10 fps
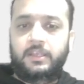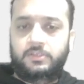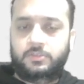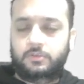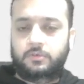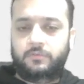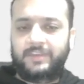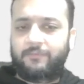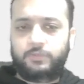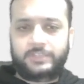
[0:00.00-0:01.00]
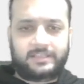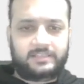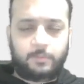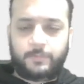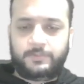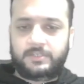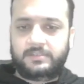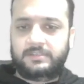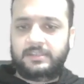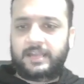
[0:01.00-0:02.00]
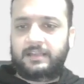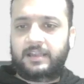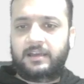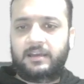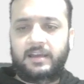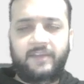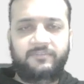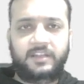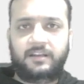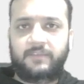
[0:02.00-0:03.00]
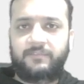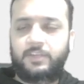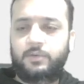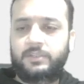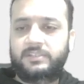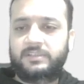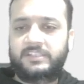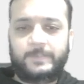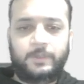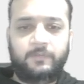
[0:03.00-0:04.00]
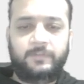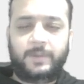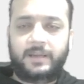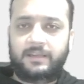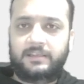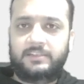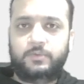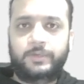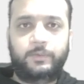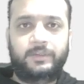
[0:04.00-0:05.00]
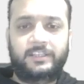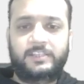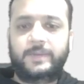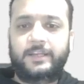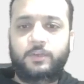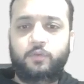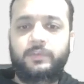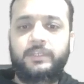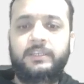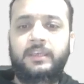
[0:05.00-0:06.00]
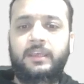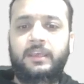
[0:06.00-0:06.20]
So we have to check some options that after every collision the speed of the particle is going to increase by 2v.